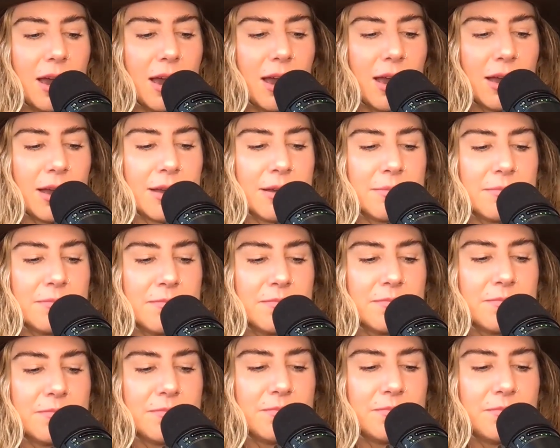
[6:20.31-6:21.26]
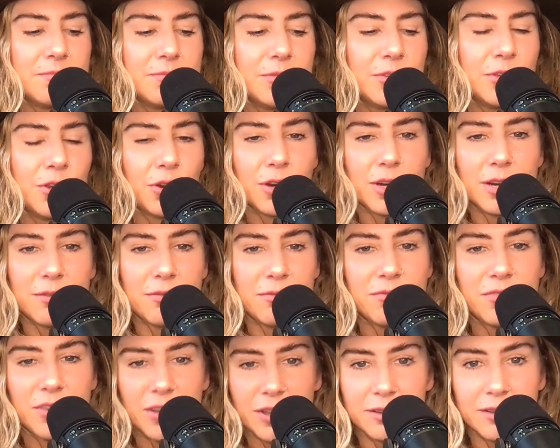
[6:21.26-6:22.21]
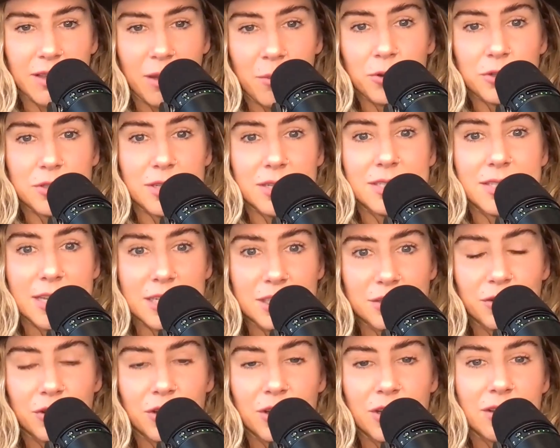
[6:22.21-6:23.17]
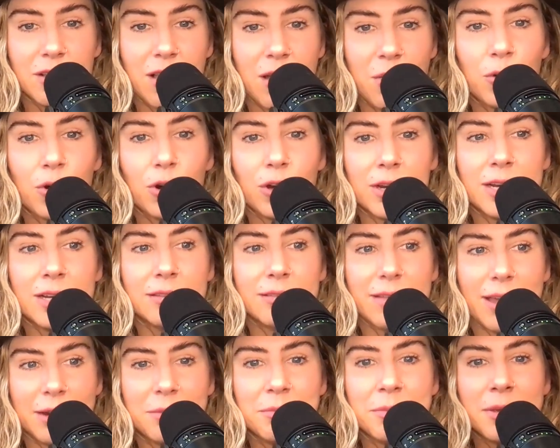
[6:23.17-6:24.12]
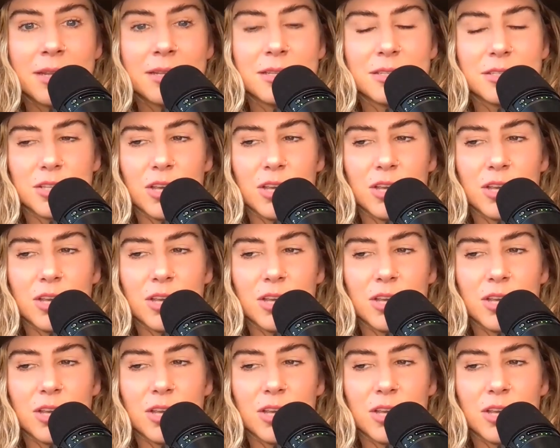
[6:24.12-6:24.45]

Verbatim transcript: um you're going to feel a lot more successful and a lot more in alignment.